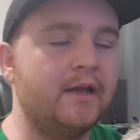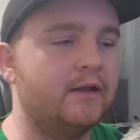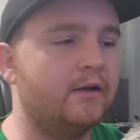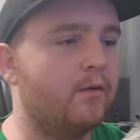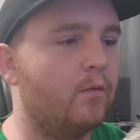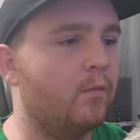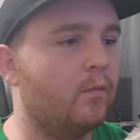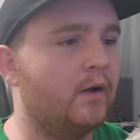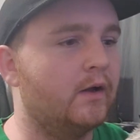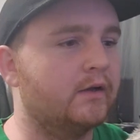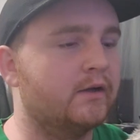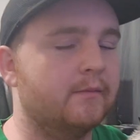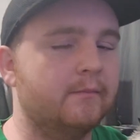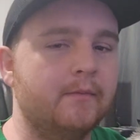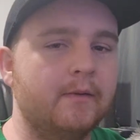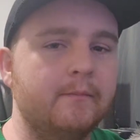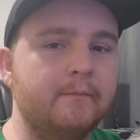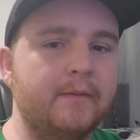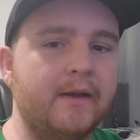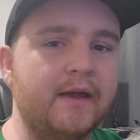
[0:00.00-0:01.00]
and
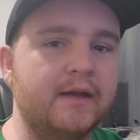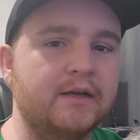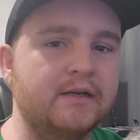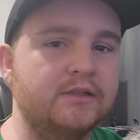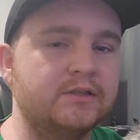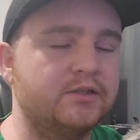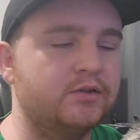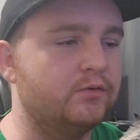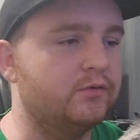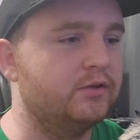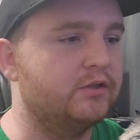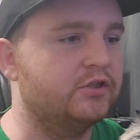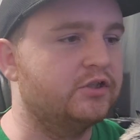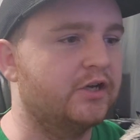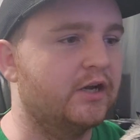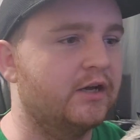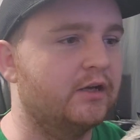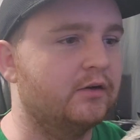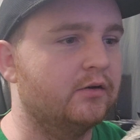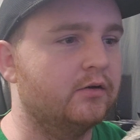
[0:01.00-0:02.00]
welcome back to the
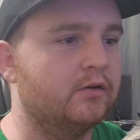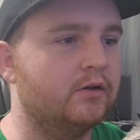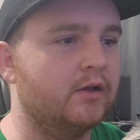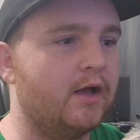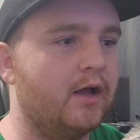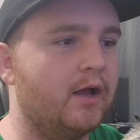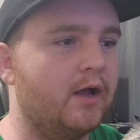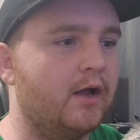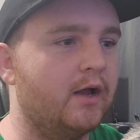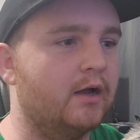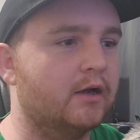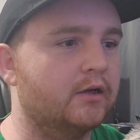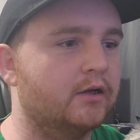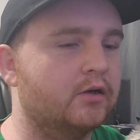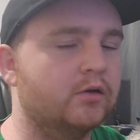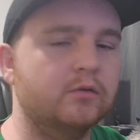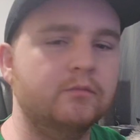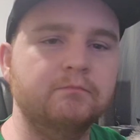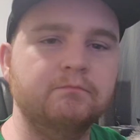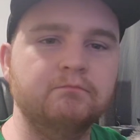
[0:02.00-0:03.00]
channel.
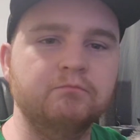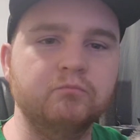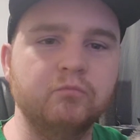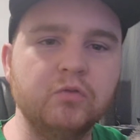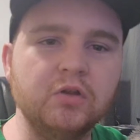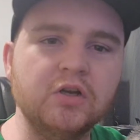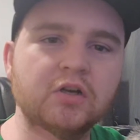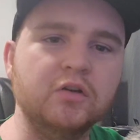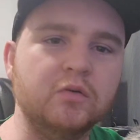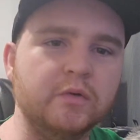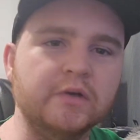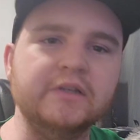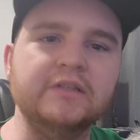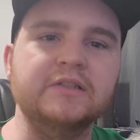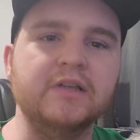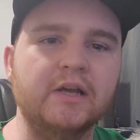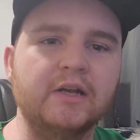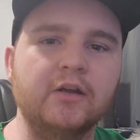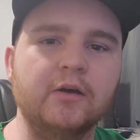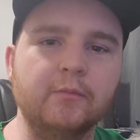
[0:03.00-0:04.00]
Little quick
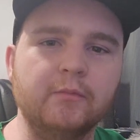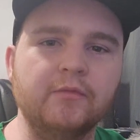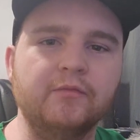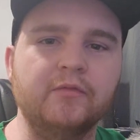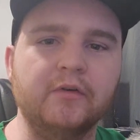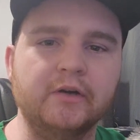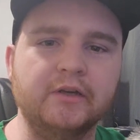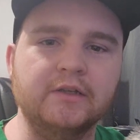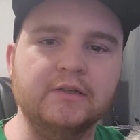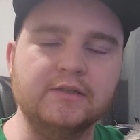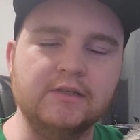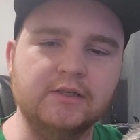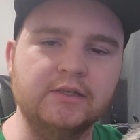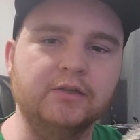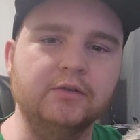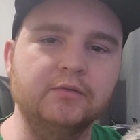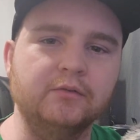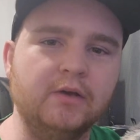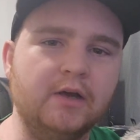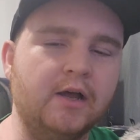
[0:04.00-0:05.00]
side note before I
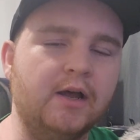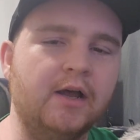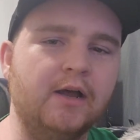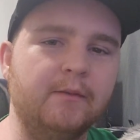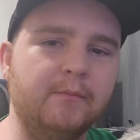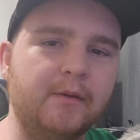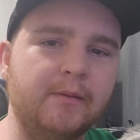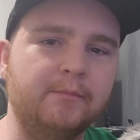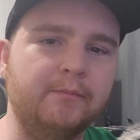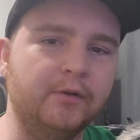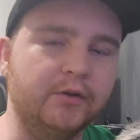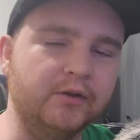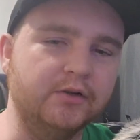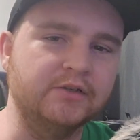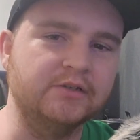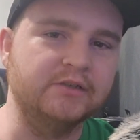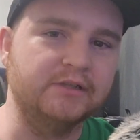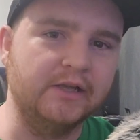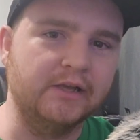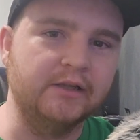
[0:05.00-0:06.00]
continue. My
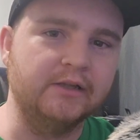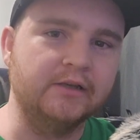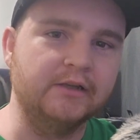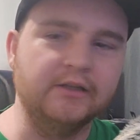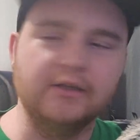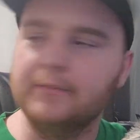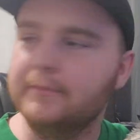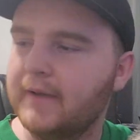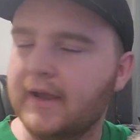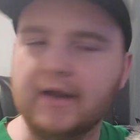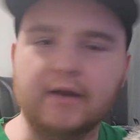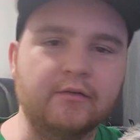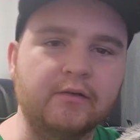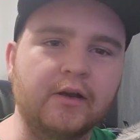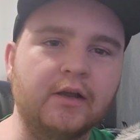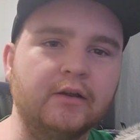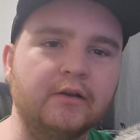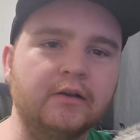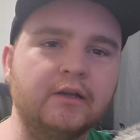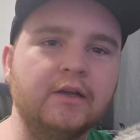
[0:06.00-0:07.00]
brother's yelling in the
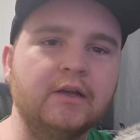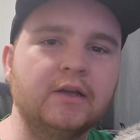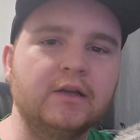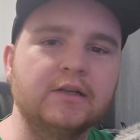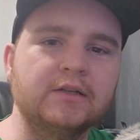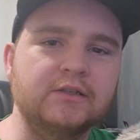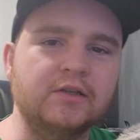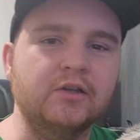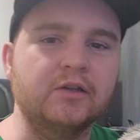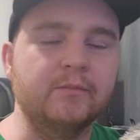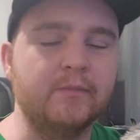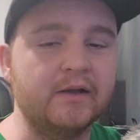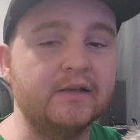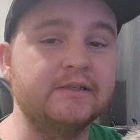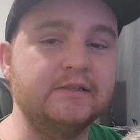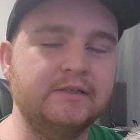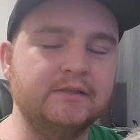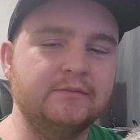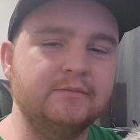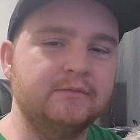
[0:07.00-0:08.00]
background, so you
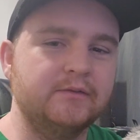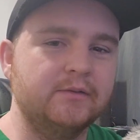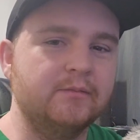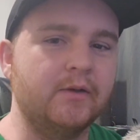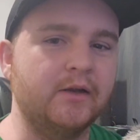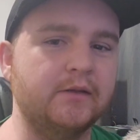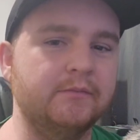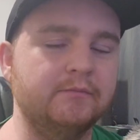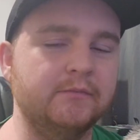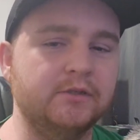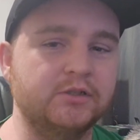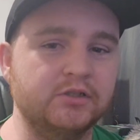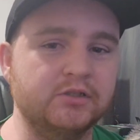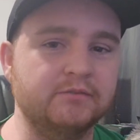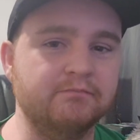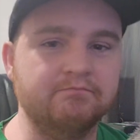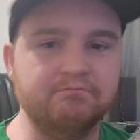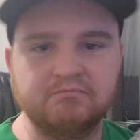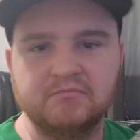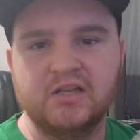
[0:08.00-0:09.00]
might
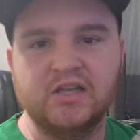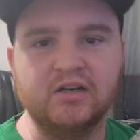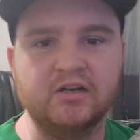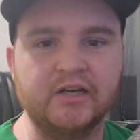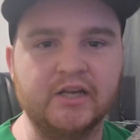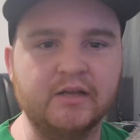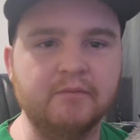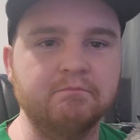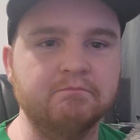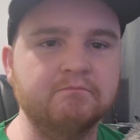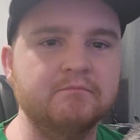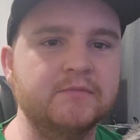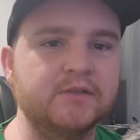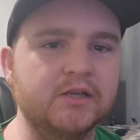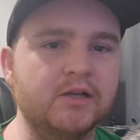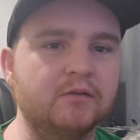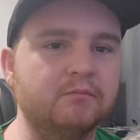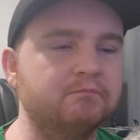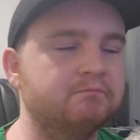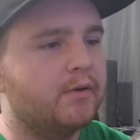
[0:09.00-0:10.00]
just hear him.
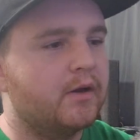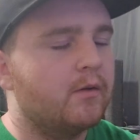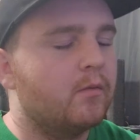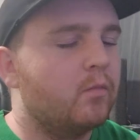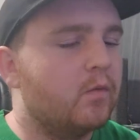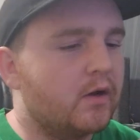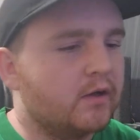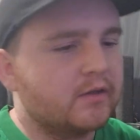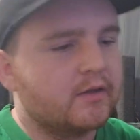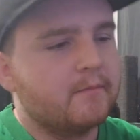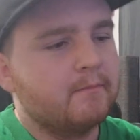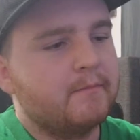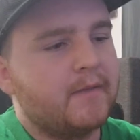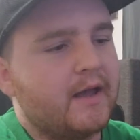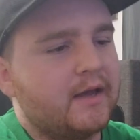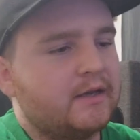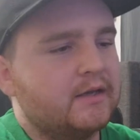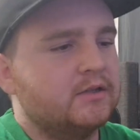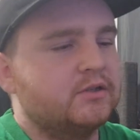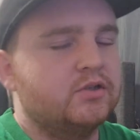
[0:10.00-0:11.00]
So, but welcome
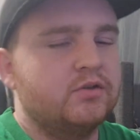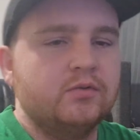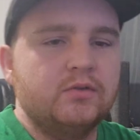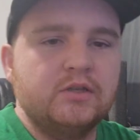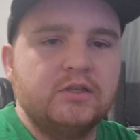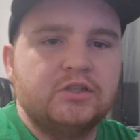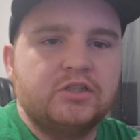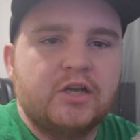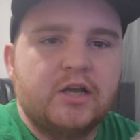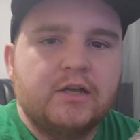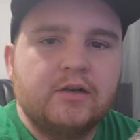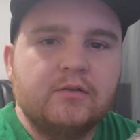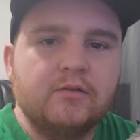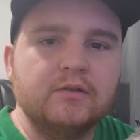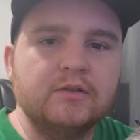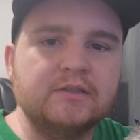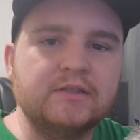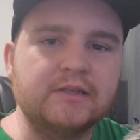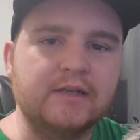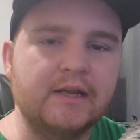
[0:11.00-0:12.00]
back to the
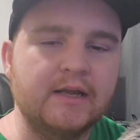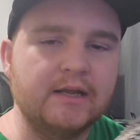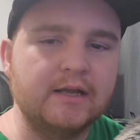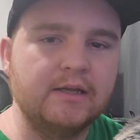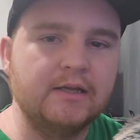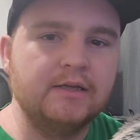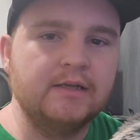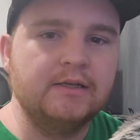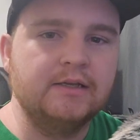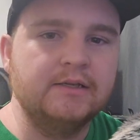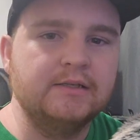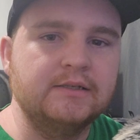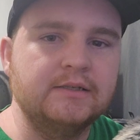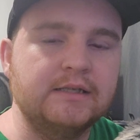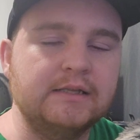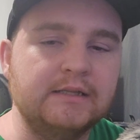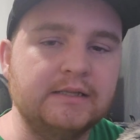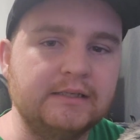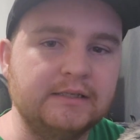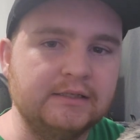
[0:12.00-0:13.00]
channel. Today is
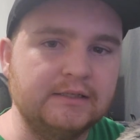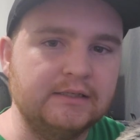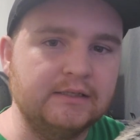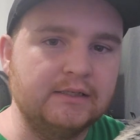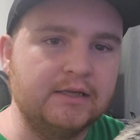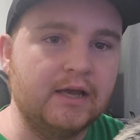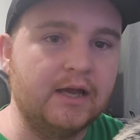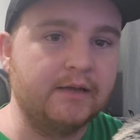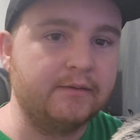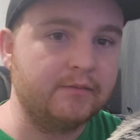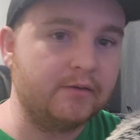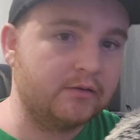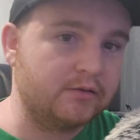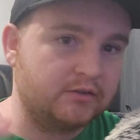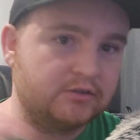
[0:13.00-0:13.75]
the I'm